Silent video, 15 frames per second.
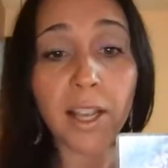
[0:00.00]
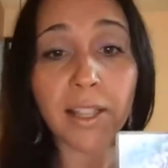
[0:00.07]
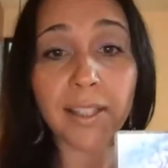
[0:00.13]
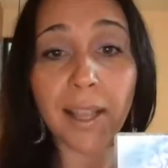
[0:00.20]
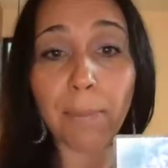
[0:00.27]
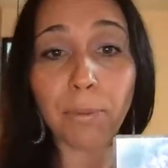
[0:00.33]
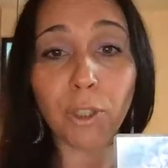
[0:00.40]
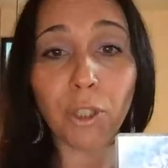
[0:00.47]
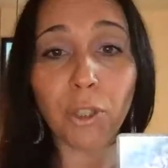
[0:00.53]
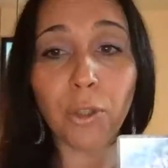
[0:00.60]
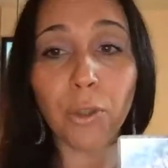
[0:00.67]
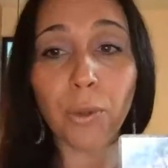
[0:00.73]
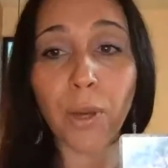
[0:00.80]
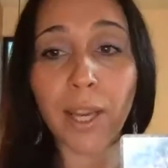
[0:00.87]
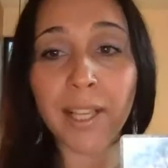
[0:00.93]
Step
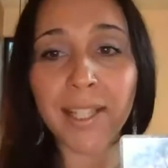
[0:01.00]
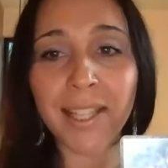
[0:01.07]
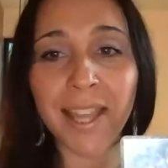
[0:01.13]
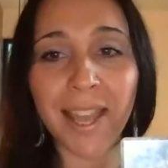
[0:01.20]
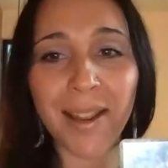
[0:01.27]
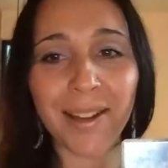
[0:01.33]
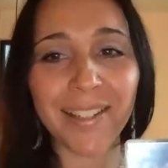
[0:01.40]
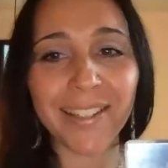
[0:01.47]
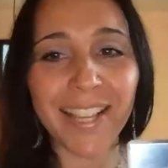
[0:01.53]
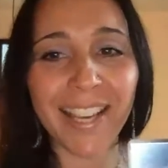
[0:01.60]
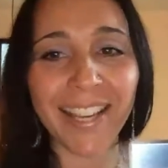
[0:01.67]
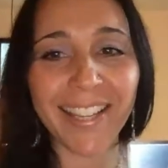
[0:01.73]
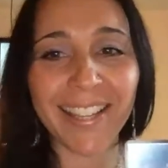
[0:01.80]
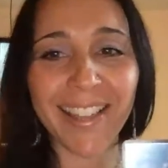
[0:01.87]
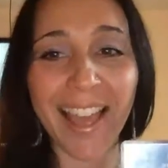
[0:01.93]
2 is then
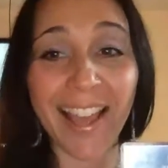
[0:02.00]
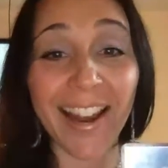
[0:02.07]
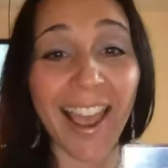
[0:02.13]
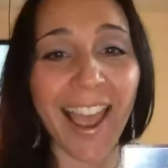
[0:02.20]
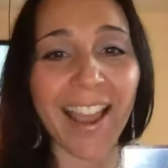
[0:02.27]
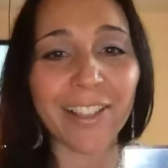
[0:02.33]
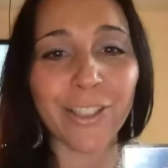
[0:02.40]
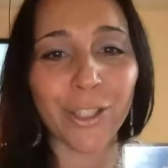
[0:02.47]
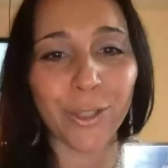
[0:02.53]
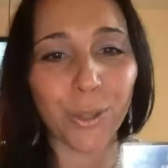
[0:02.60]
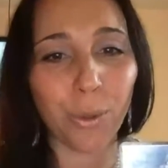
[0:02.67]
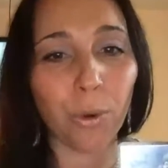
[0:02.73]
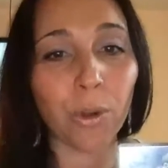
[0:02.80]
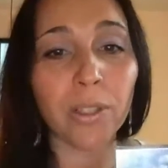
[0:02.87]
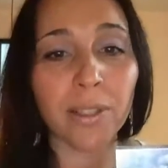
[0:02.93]
taking that action
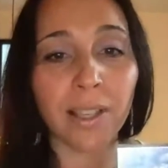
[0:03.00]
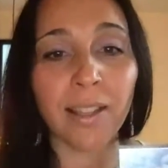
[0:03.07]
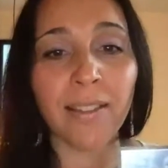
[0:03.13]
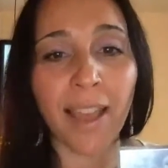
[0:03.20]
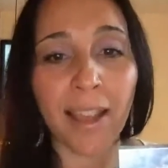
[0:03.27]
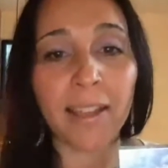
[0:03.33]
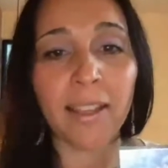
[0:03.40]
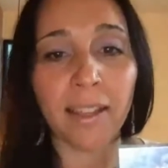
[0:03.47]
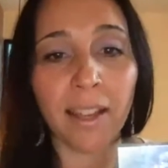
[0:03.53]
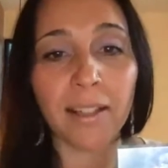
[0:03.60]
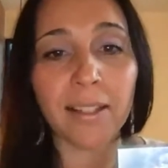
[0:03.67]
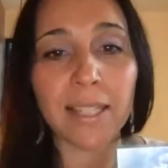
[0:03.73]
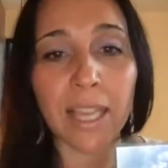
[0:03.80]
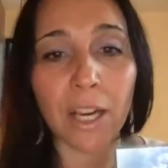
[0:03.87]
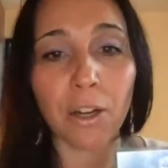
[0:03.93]
towards it, and that can
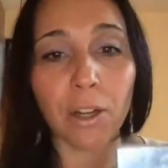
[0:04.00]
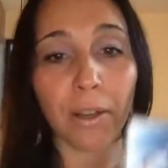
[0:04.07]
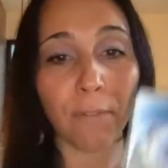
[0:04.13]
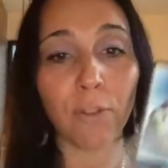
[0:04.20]
get scary.